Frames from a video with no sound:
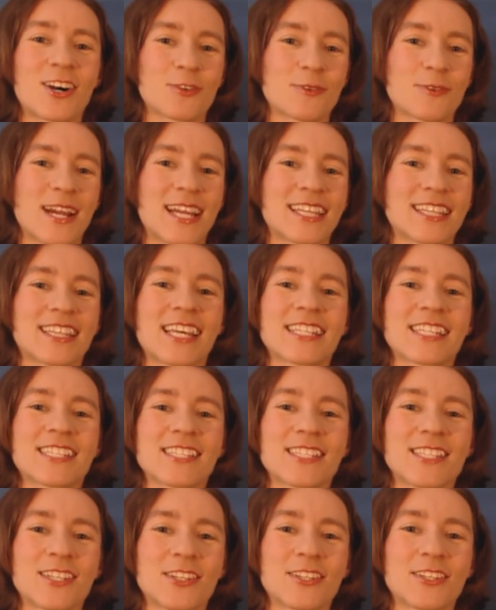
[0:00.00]
All right,
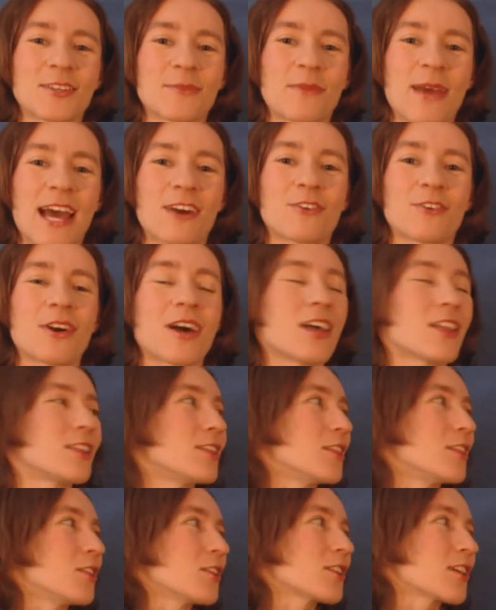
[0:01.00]
let's learn about
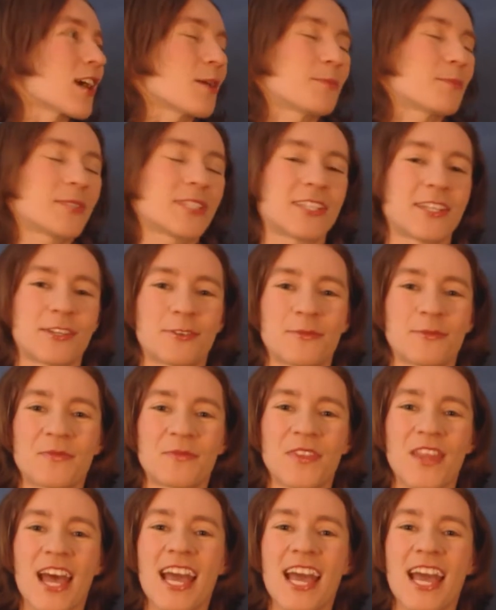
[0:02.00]
look up to.